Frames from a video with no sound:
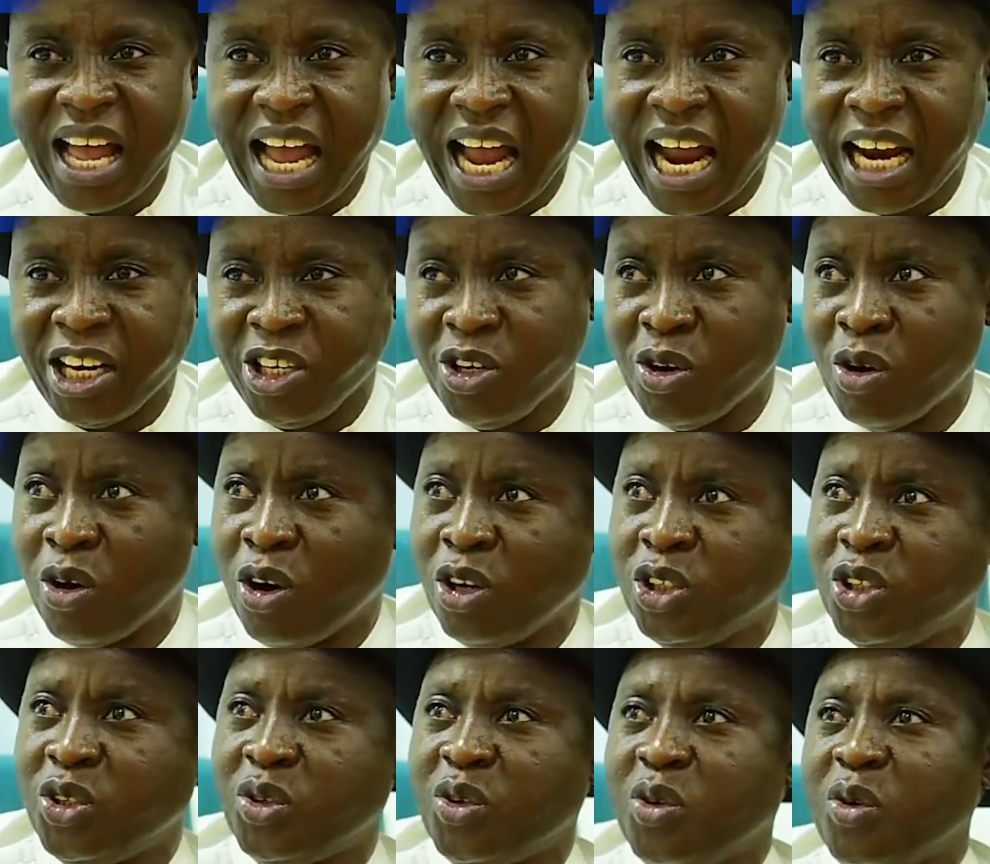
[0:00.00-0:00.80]

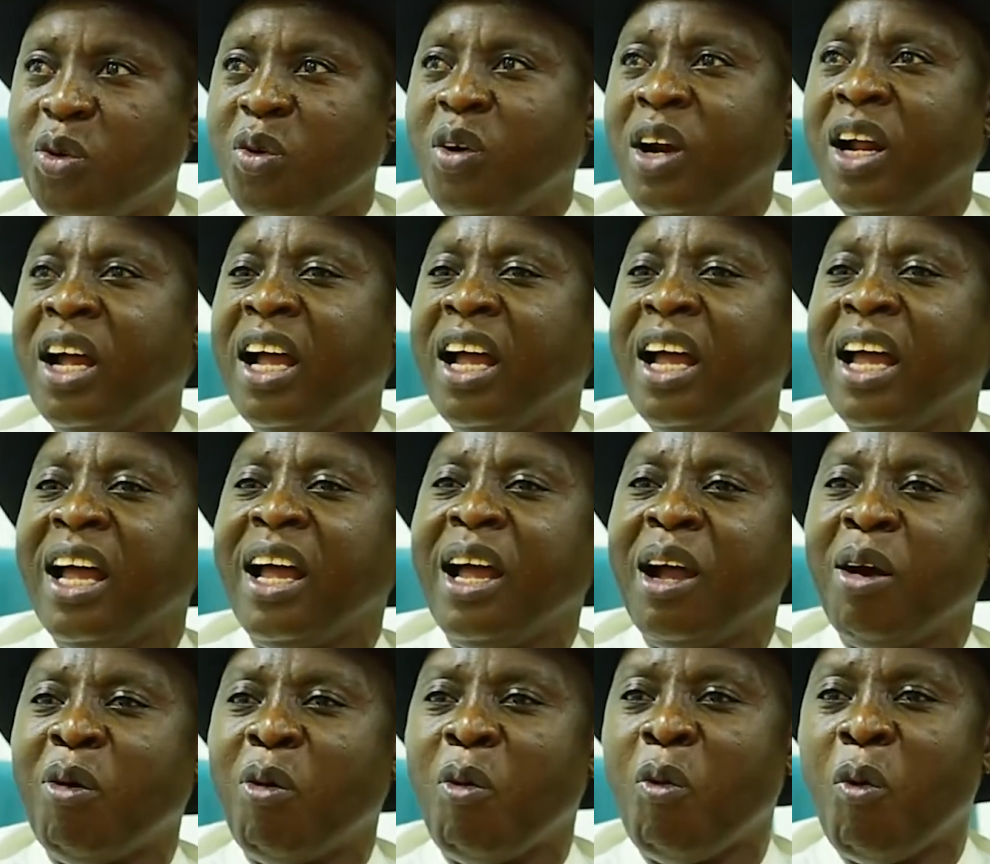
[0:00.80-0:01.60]
ideological
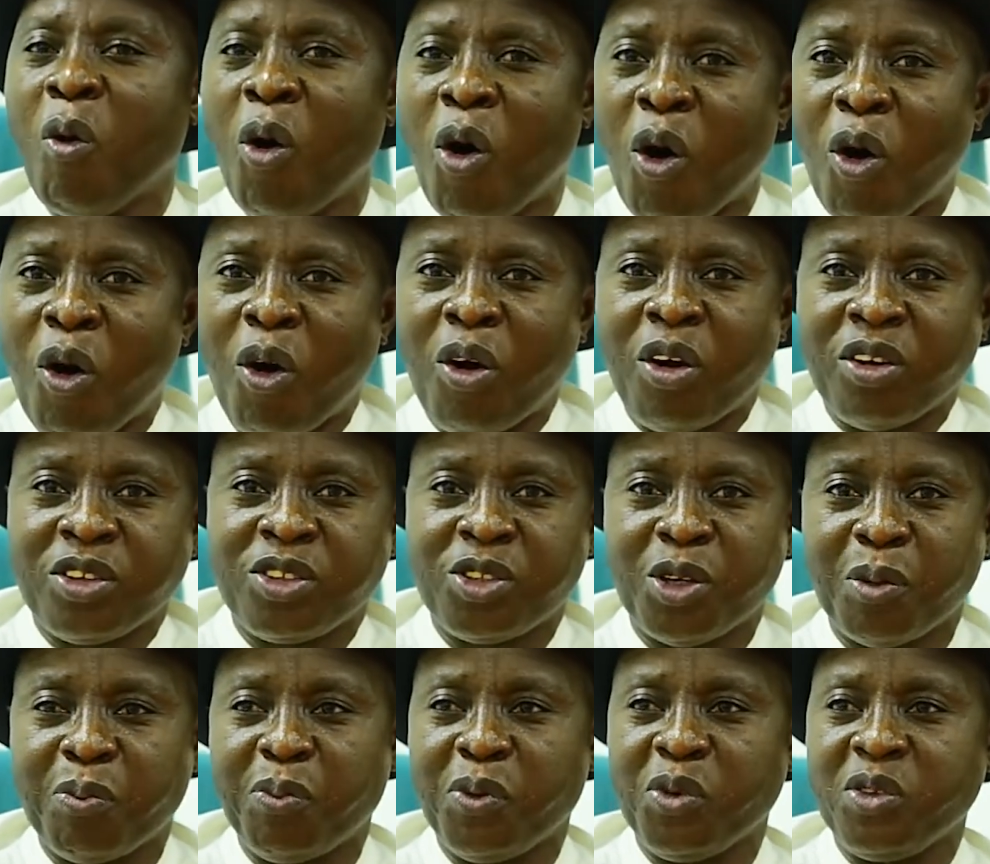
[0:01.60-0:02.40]
war,
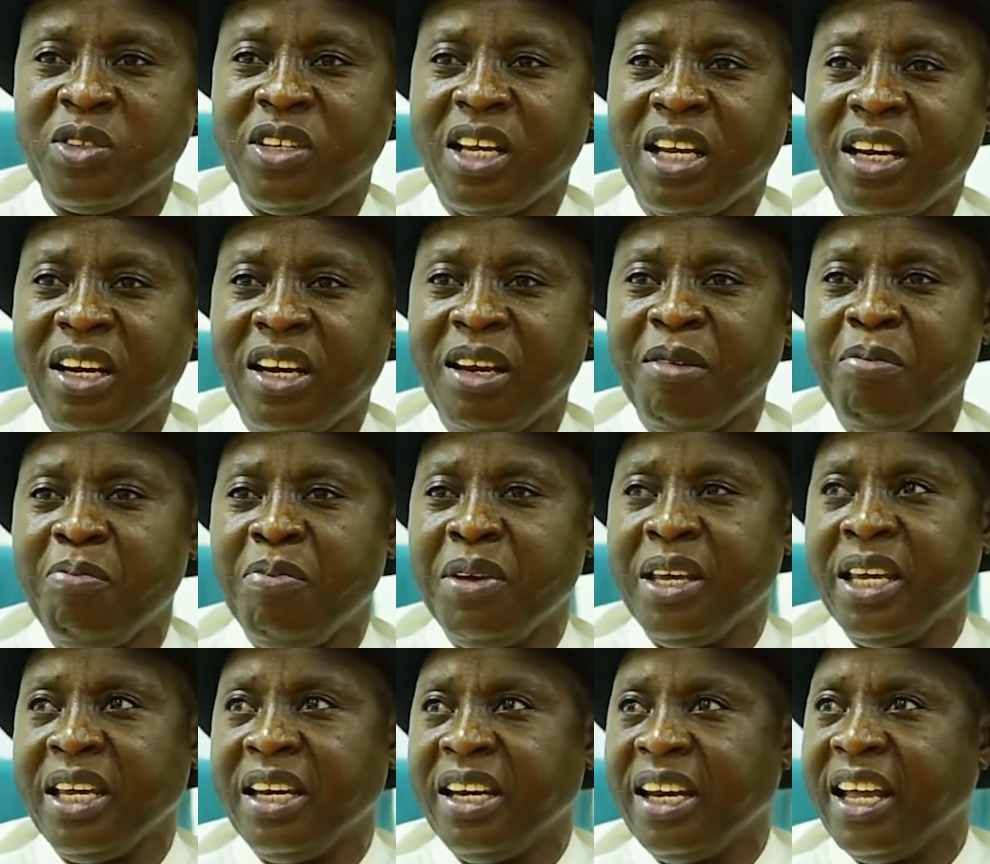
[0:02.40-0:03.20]
supposedly
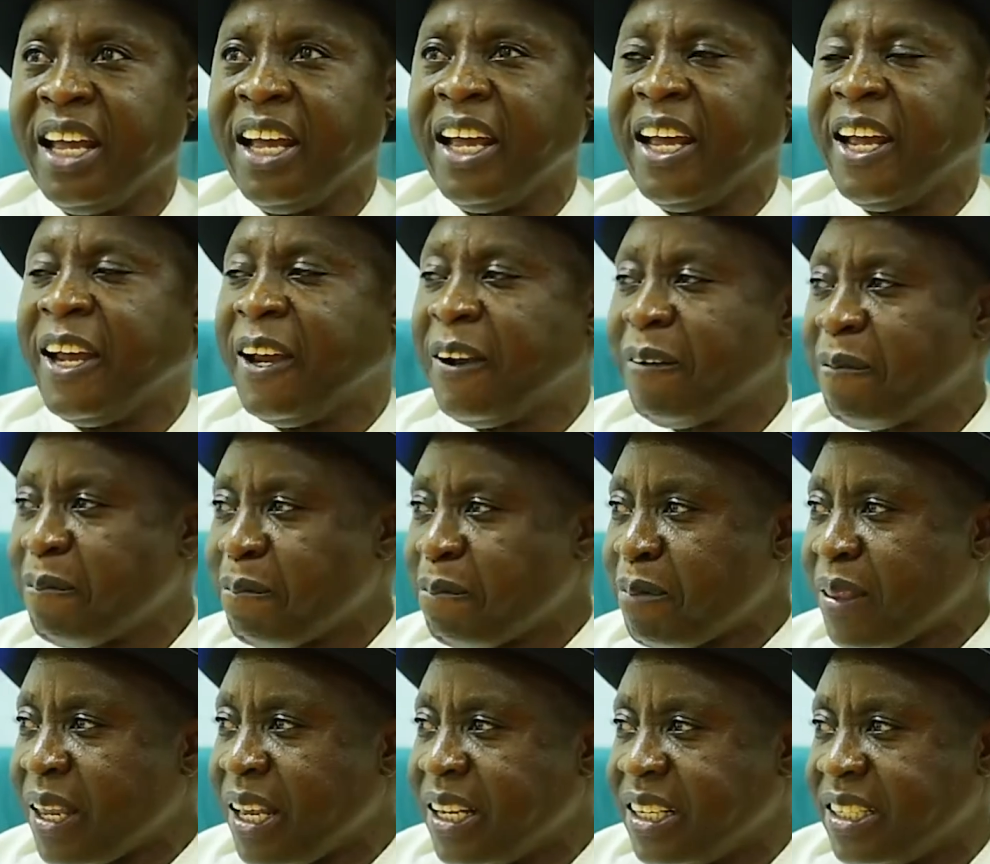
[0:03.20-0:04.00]
being
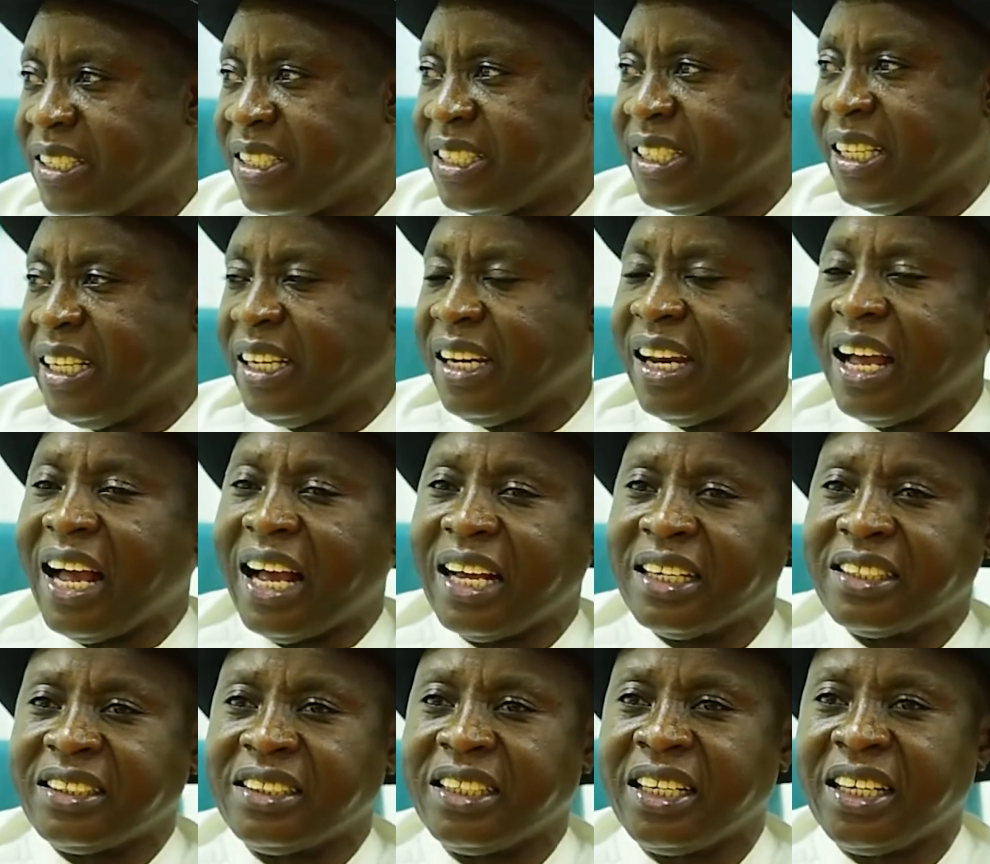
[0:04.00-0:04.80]
seen
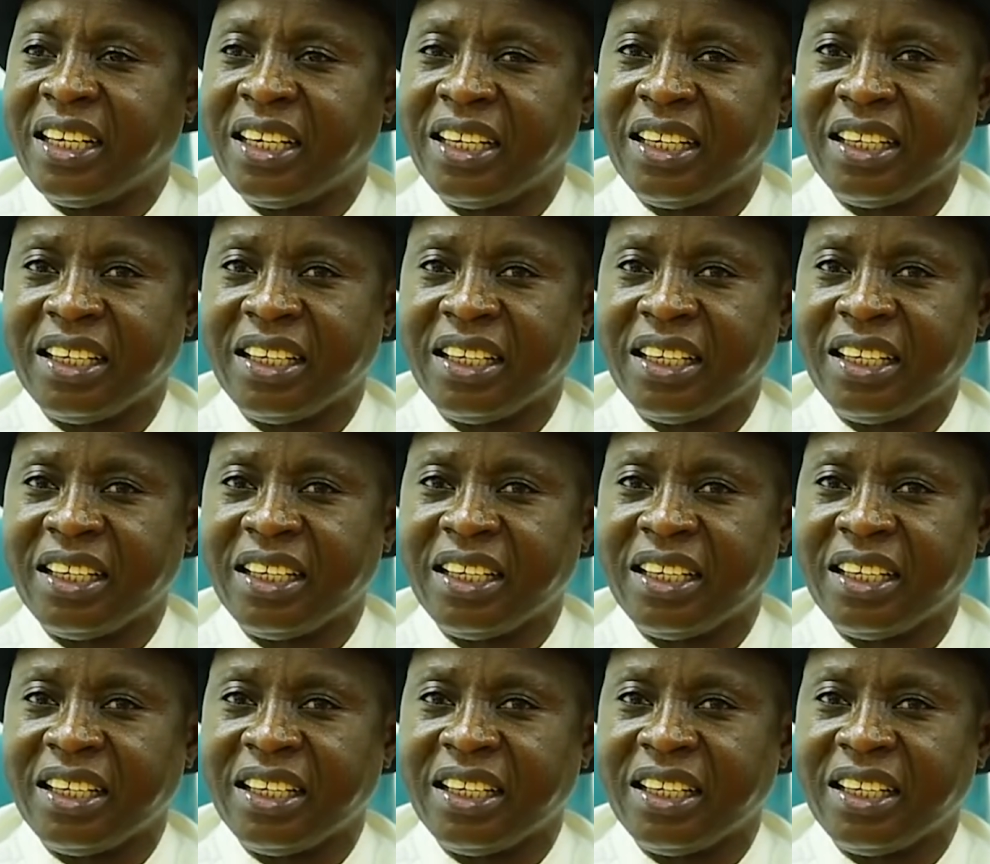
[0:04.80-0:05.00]
as